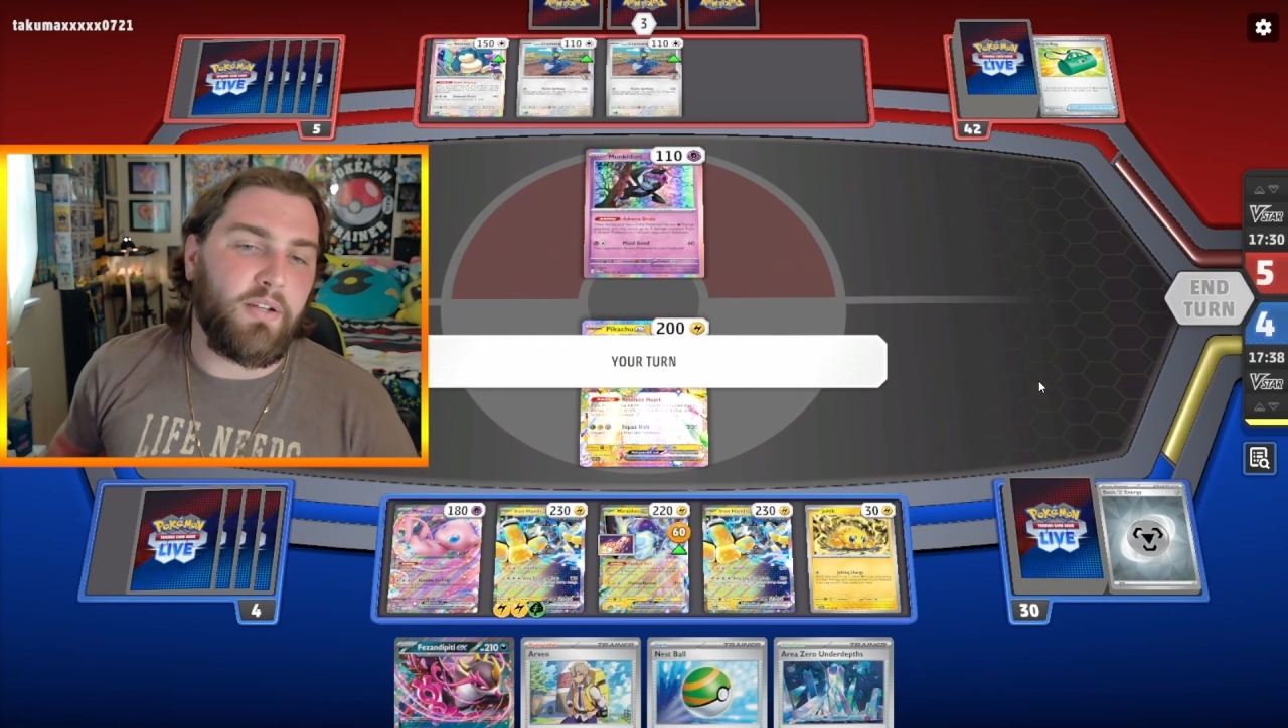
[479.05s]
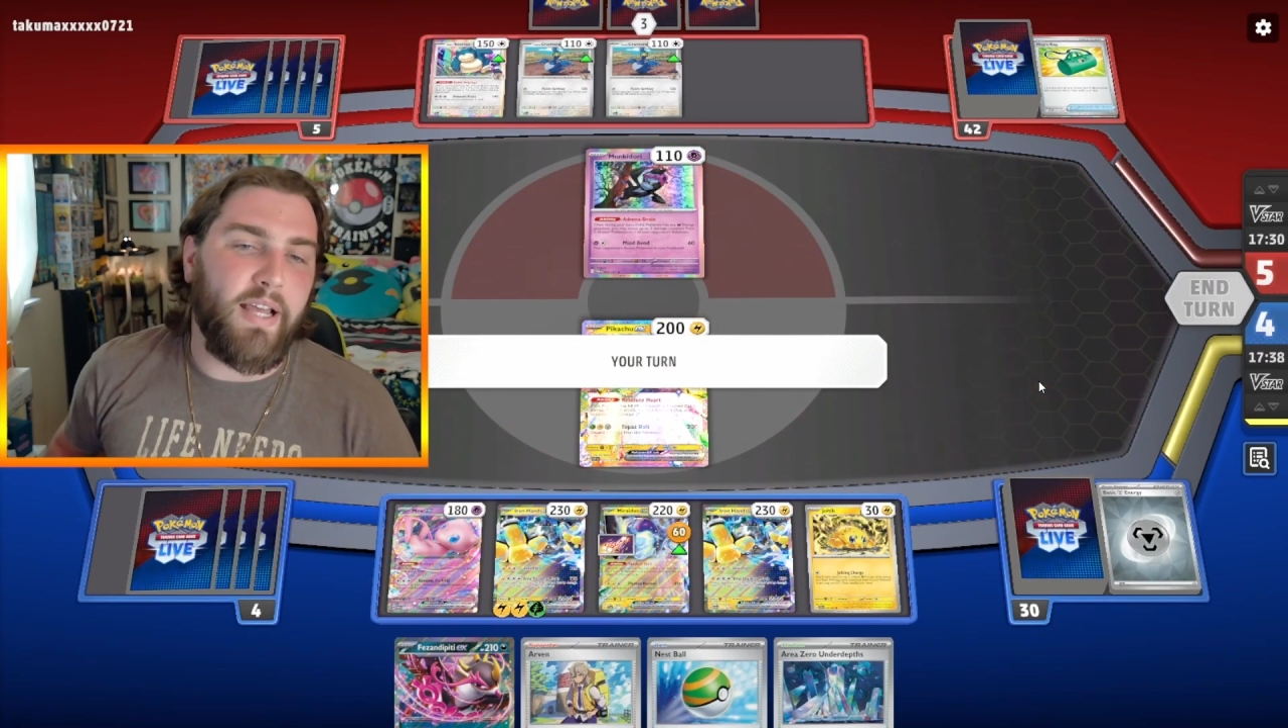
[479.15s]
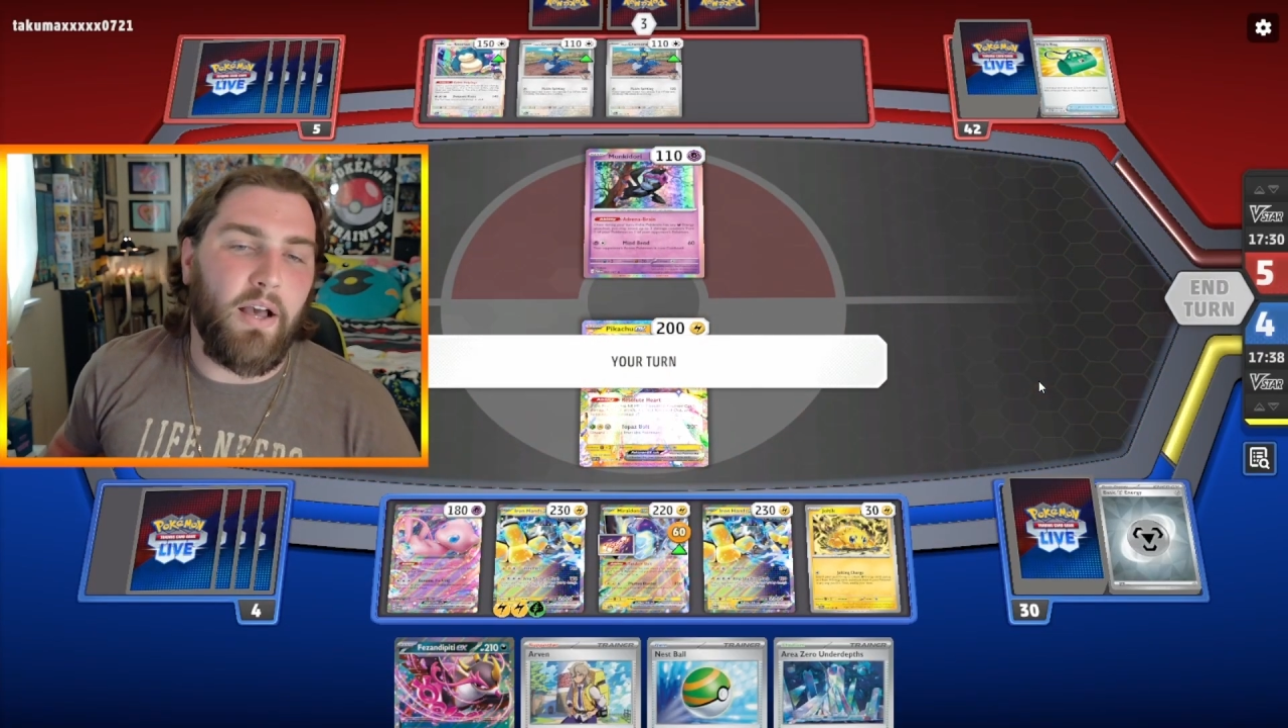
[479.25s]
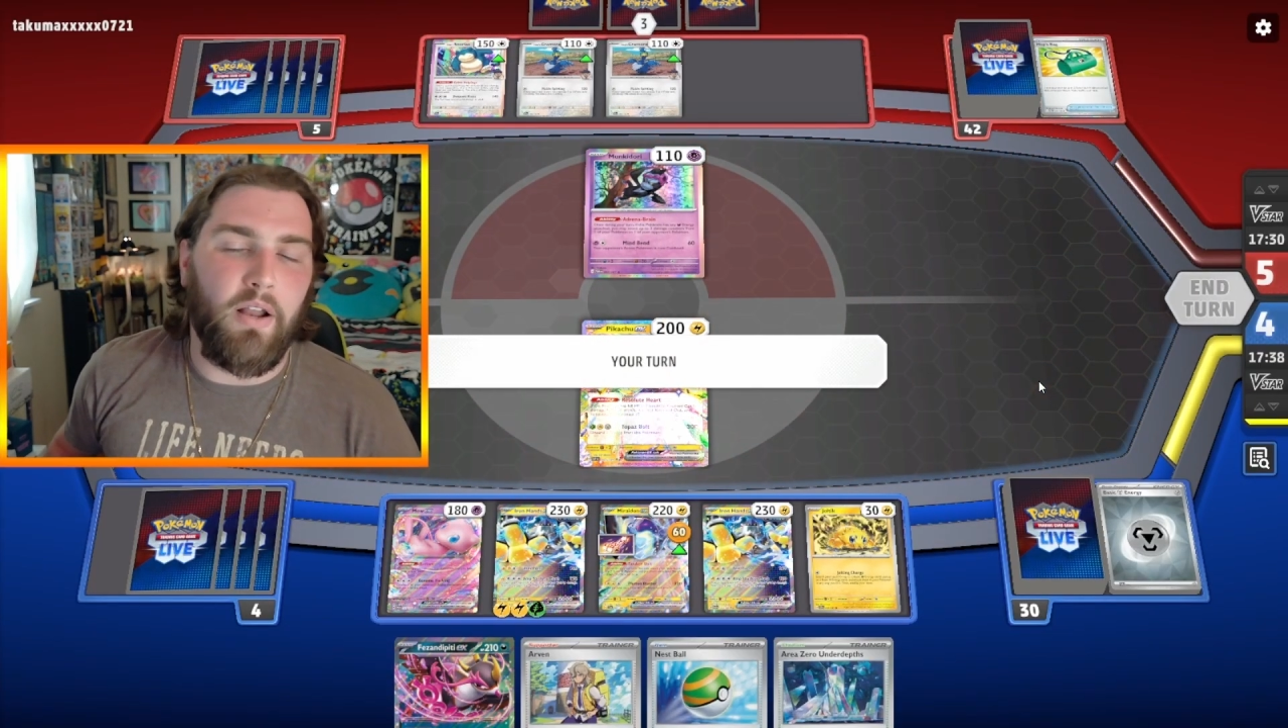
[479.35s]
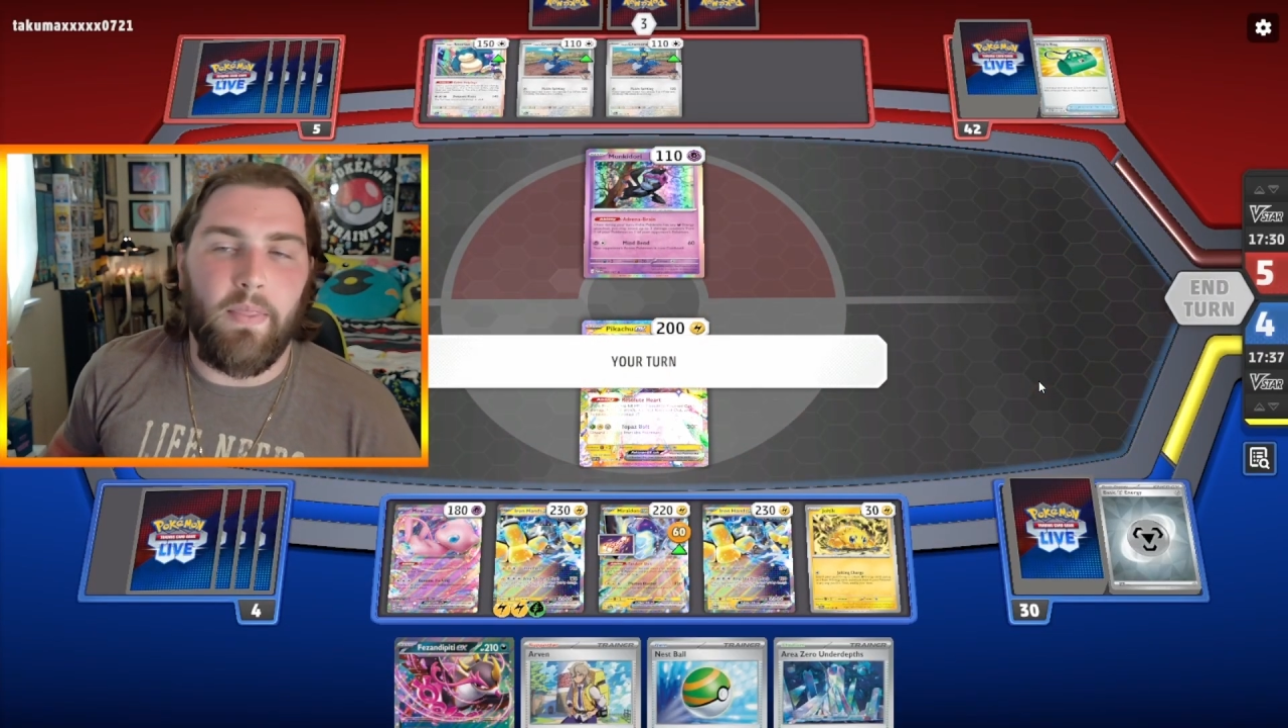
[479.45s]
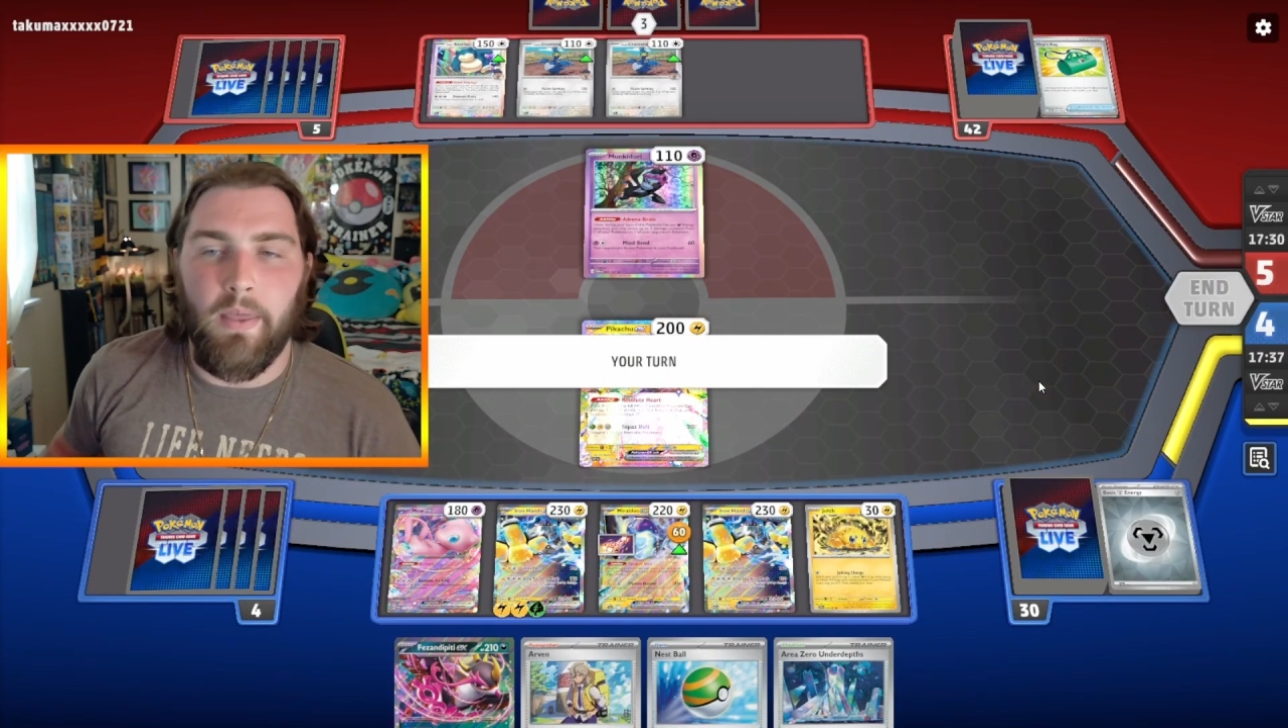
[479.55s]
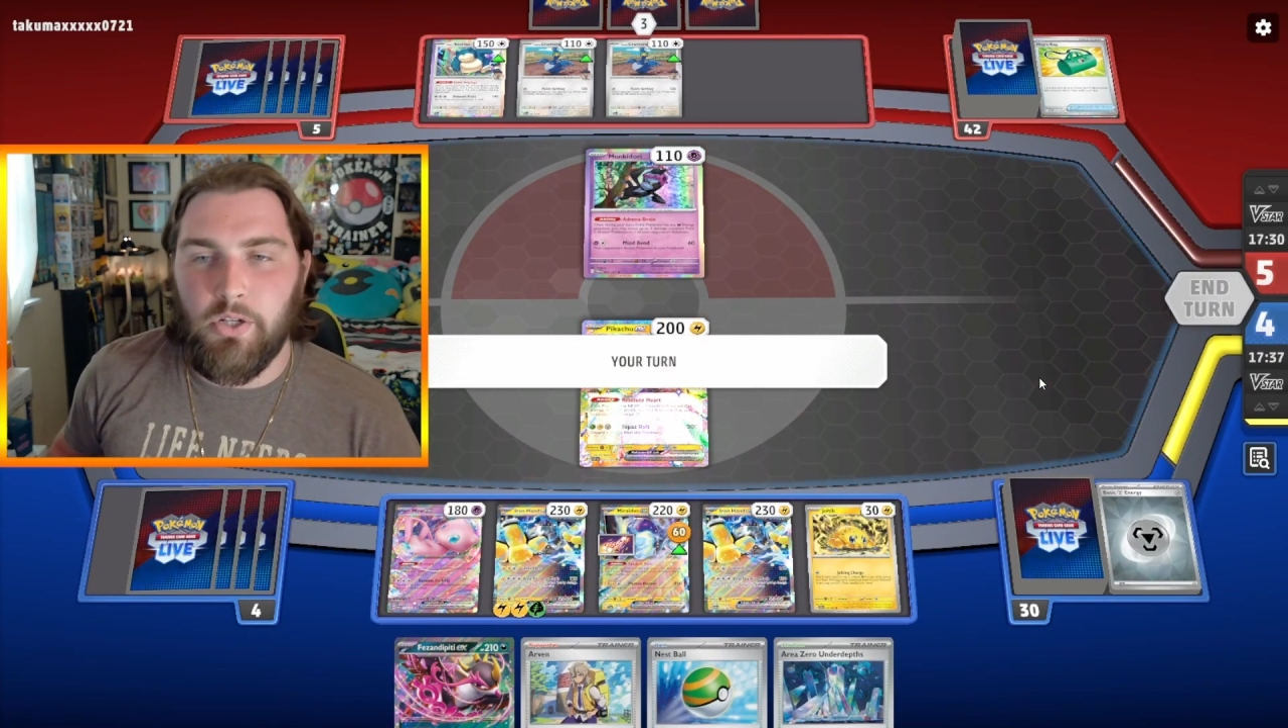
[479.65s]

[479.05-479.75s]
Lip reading: it down and then